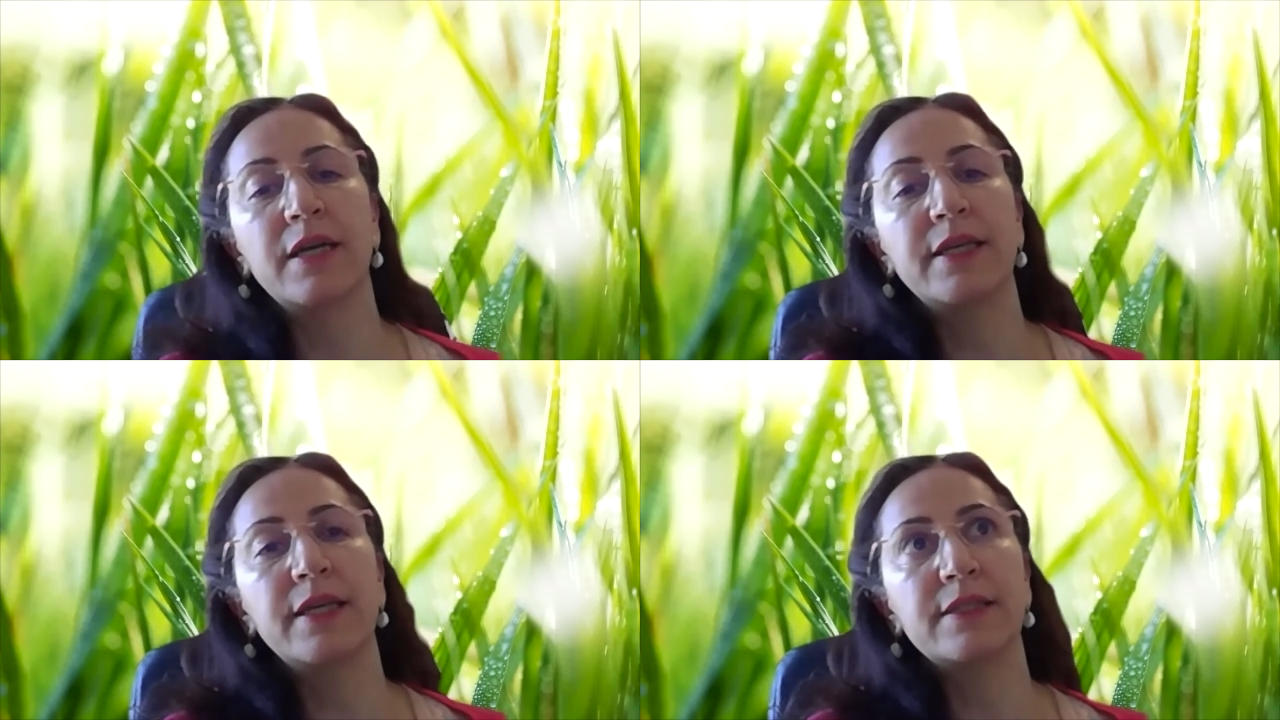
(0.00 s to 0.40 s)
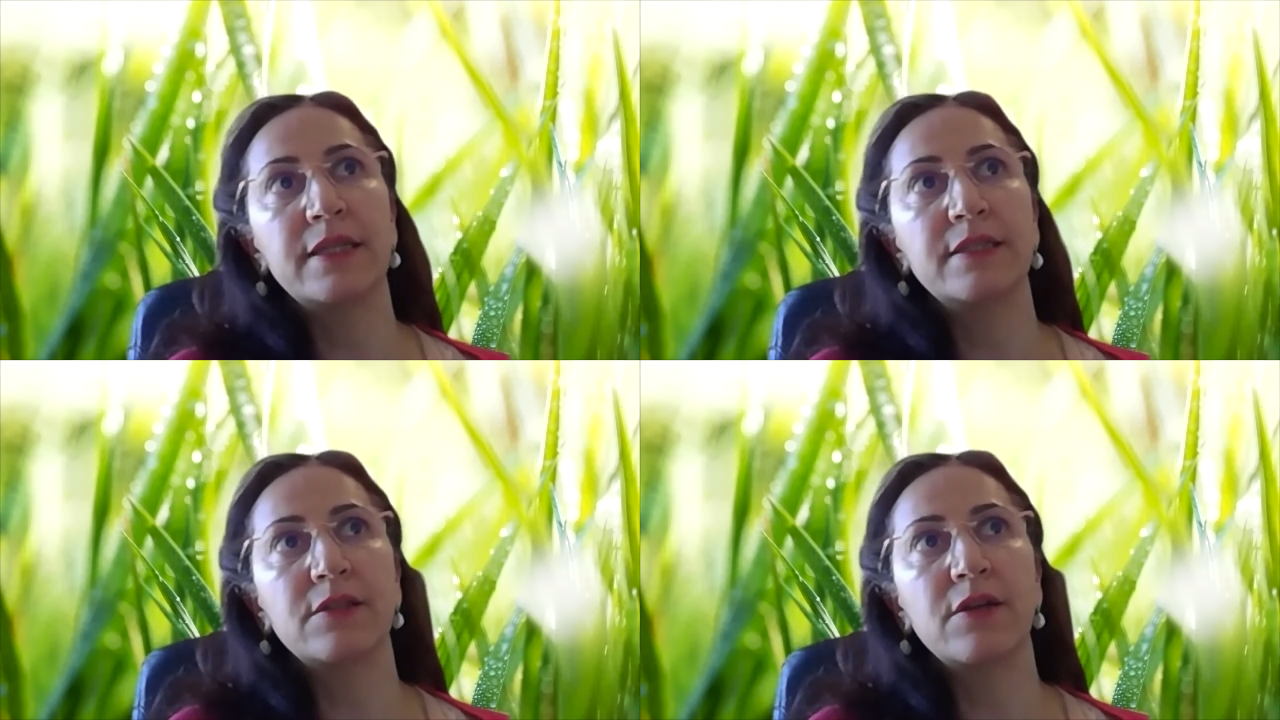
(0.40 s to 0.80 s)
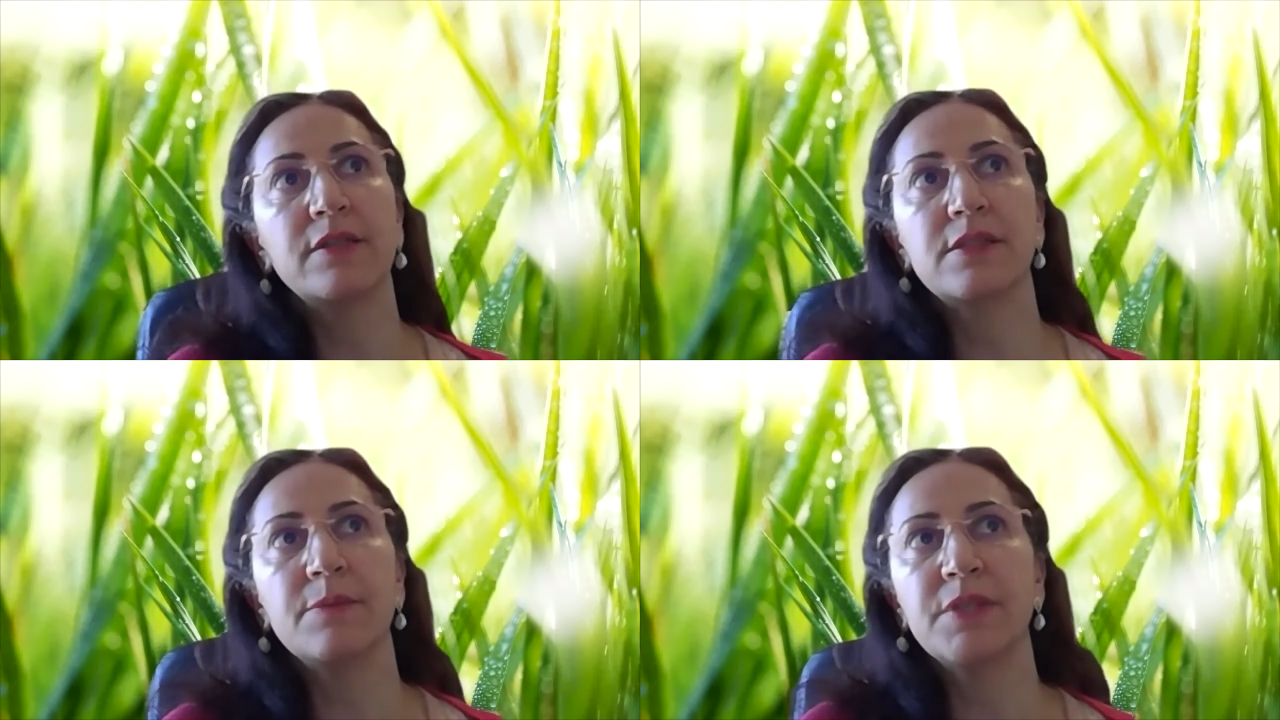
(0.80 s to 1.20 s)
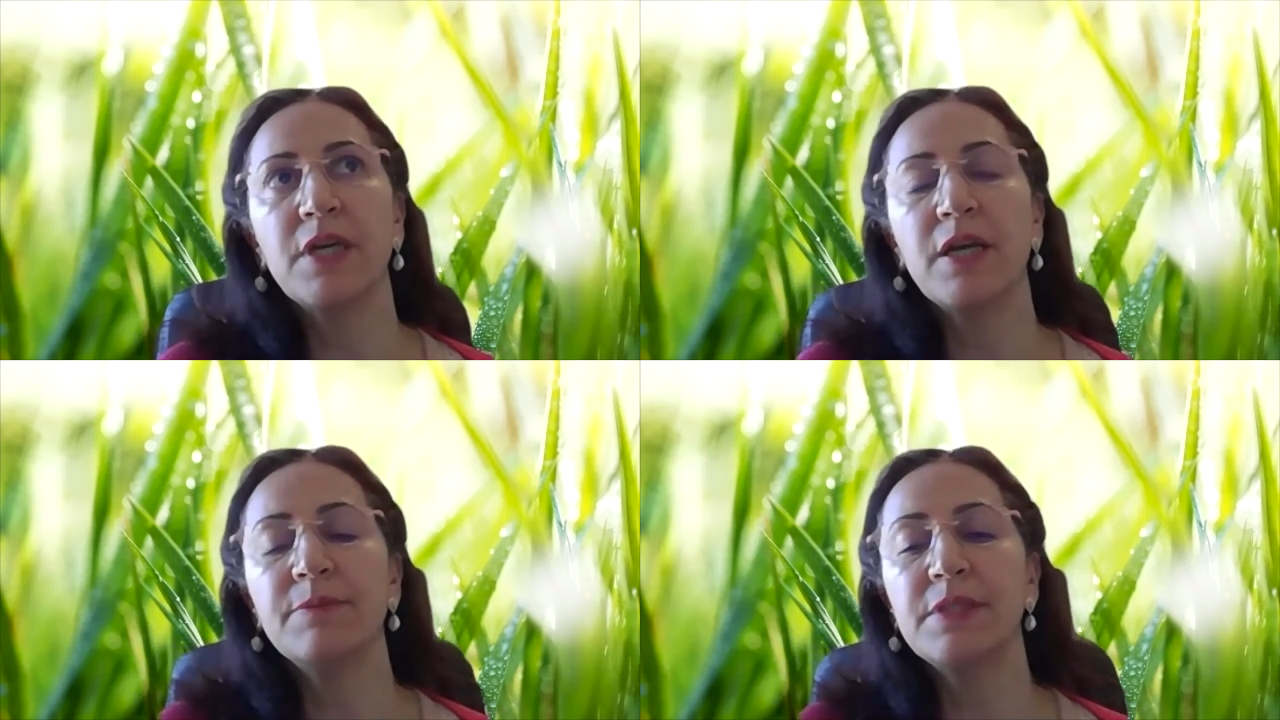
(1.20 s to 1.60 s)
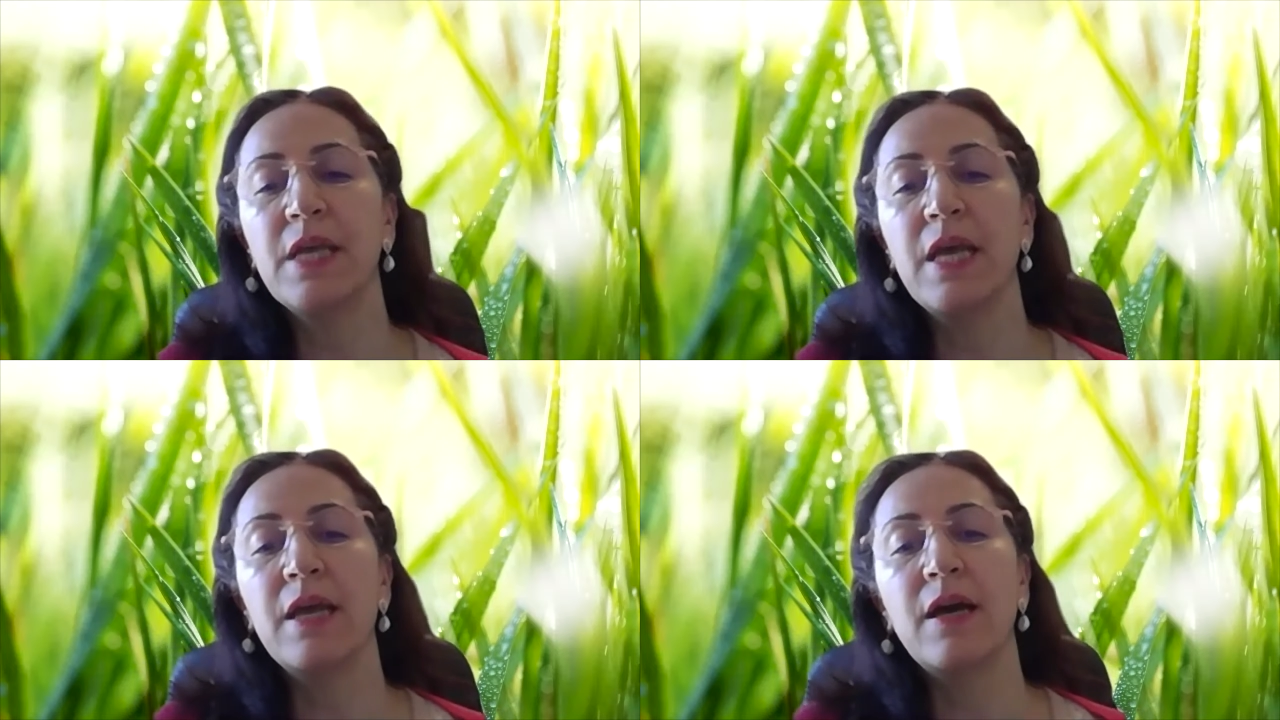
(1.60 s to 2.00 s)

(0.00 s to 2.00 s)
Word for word: and get insight sometimes.